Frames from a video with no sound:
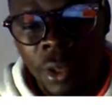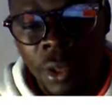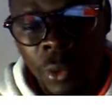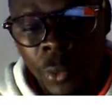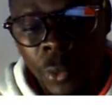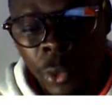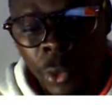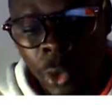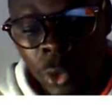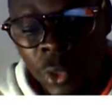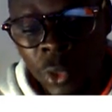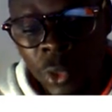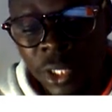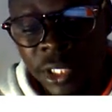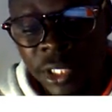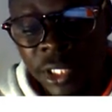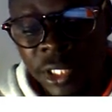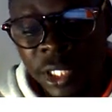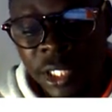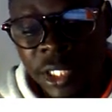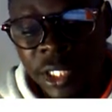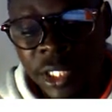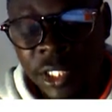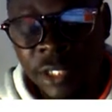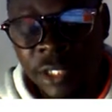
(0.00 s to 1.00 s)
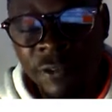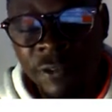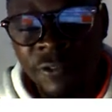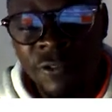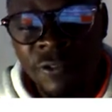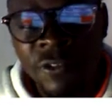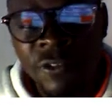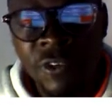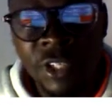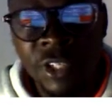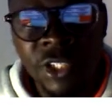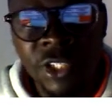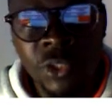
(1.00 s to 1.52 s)
We always say is the
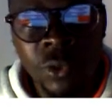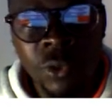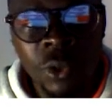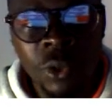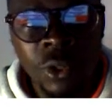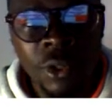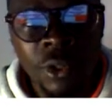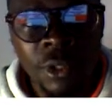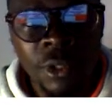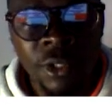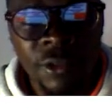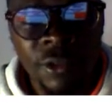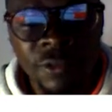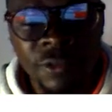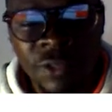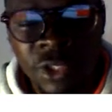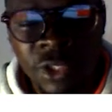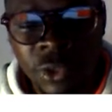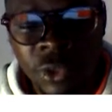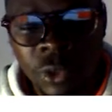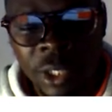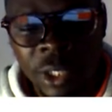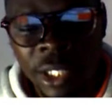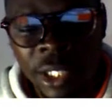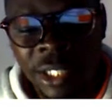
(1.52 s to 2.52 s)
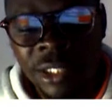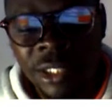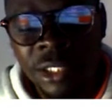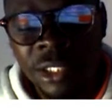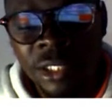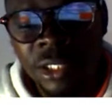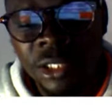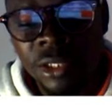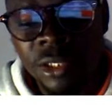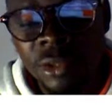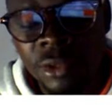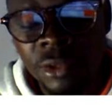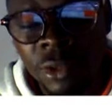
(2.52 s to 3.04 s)
visual
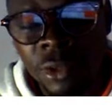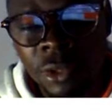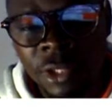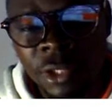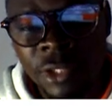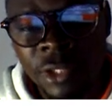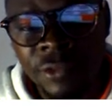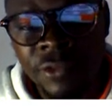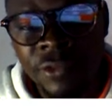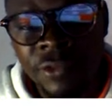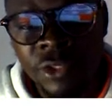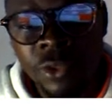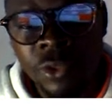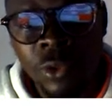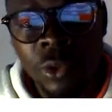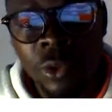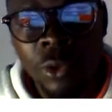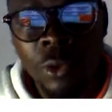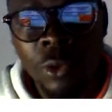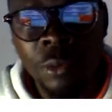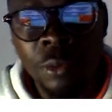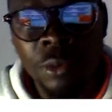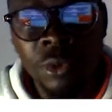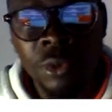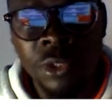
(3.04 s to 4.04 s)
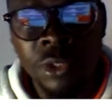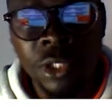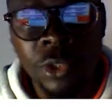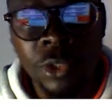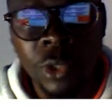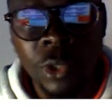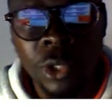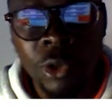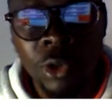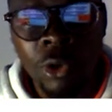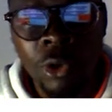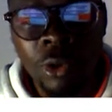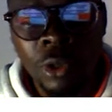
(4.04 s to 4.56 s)
editing, or the visual composer.
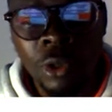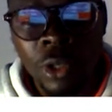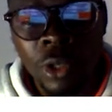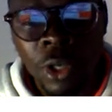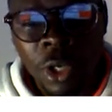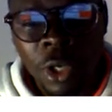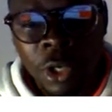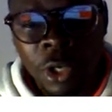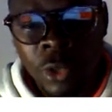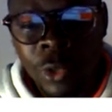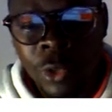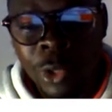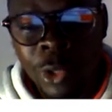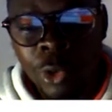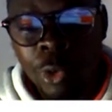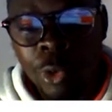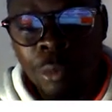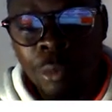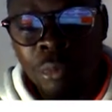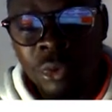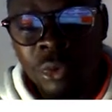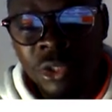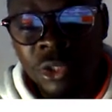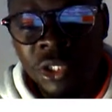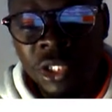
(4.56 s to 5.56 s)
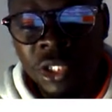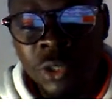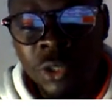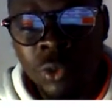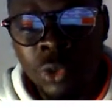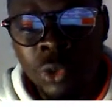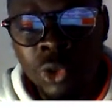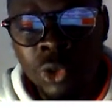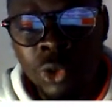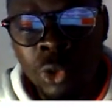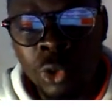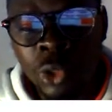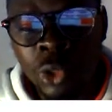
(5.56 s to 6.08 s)
You are composing
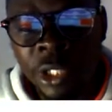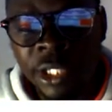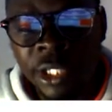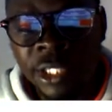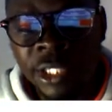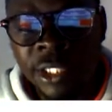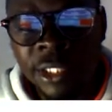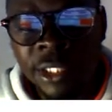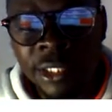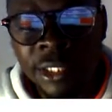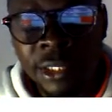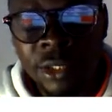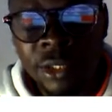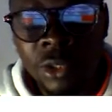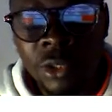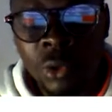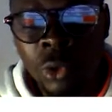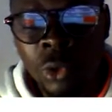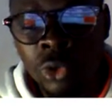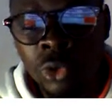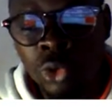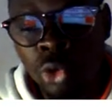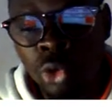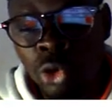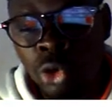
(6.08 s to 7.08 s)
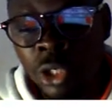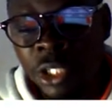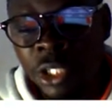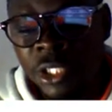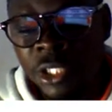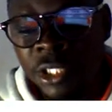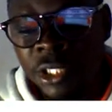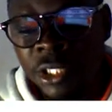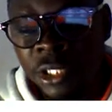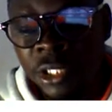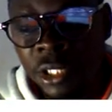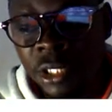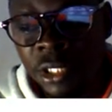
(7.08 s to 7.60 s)
what you're already
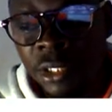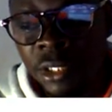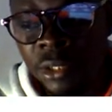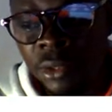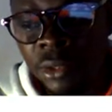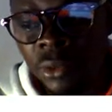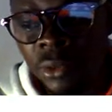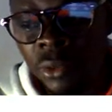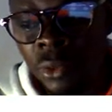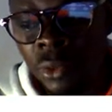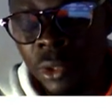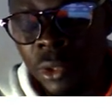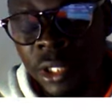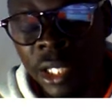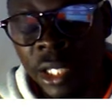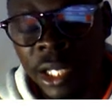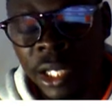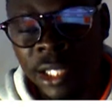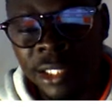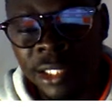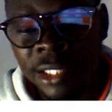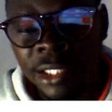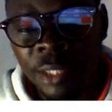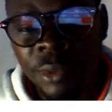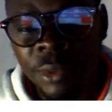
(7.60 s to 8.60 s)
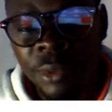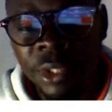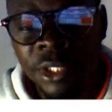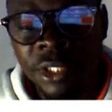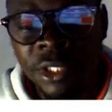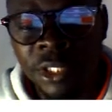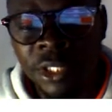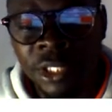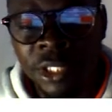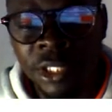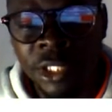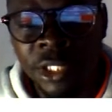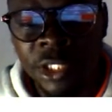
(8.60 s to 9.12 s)
seeing. What the customer is
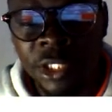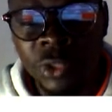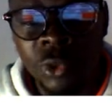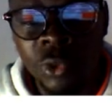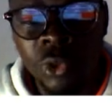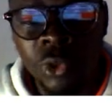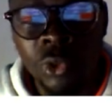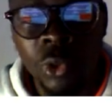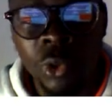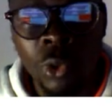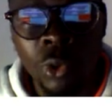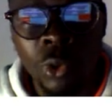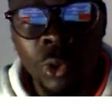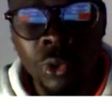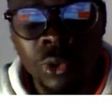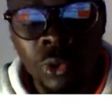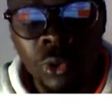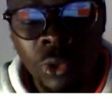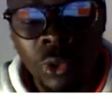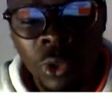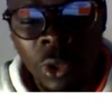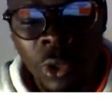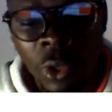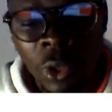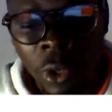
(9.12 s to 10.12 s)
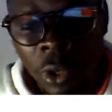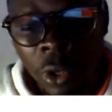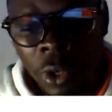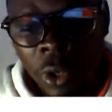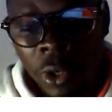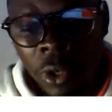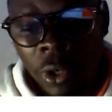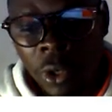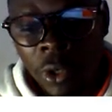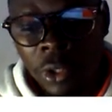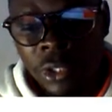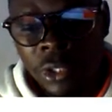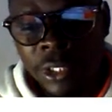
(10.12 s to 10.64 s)
seeing is what you're also
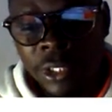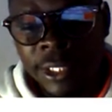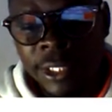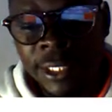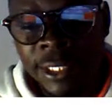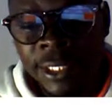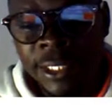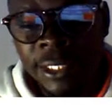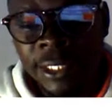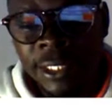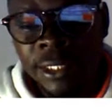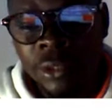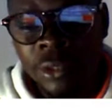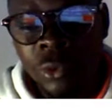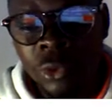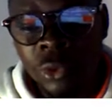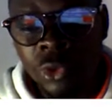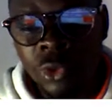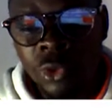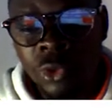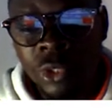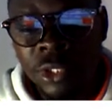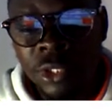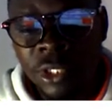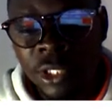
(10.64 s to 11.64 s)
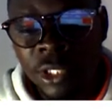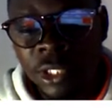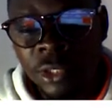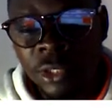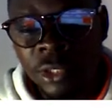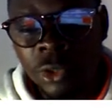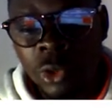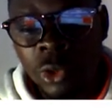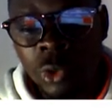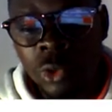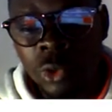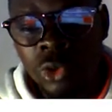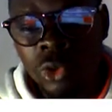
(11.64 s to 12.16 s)
seeing. What you're seeing
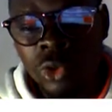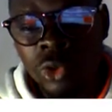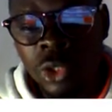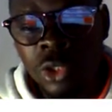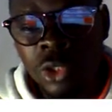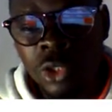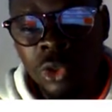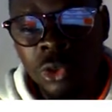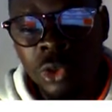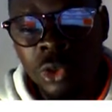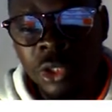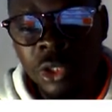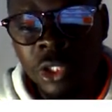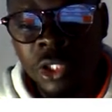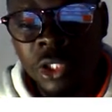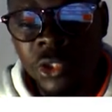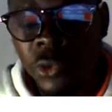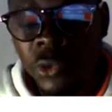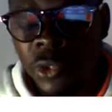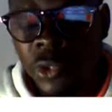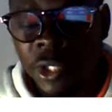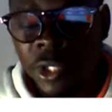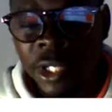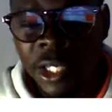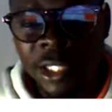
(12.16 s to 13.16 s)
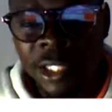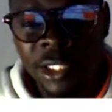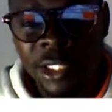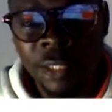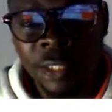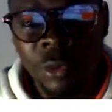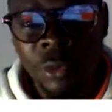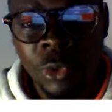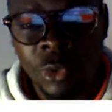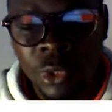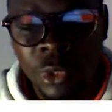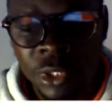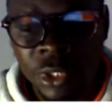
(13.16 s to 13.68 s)
or what you're doing is what the
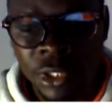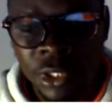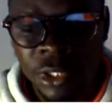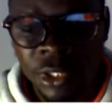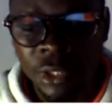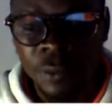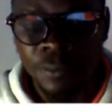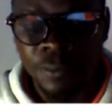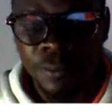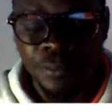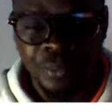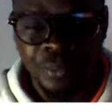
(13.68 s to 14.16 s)
customer will see.